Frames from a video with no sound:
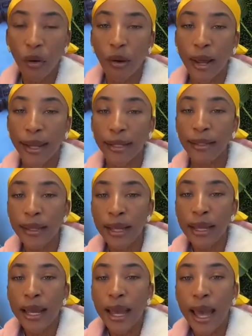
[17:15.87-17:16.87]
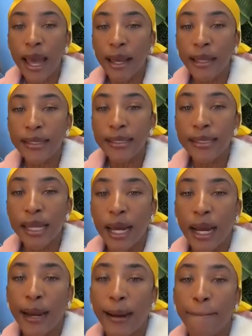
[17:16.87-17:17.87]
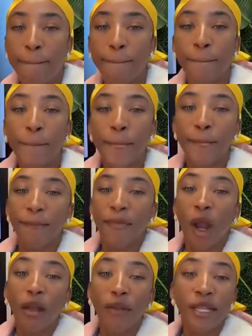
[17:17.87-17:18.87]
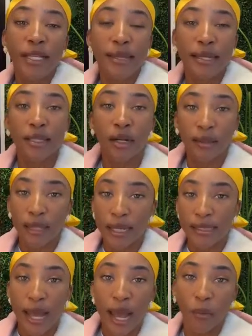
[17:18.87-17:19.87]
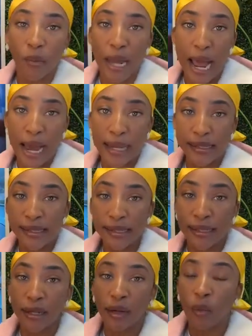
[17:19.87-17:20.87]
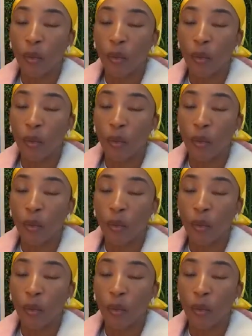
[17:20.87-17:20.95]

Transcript: Okay. And all of these things are things that I would ask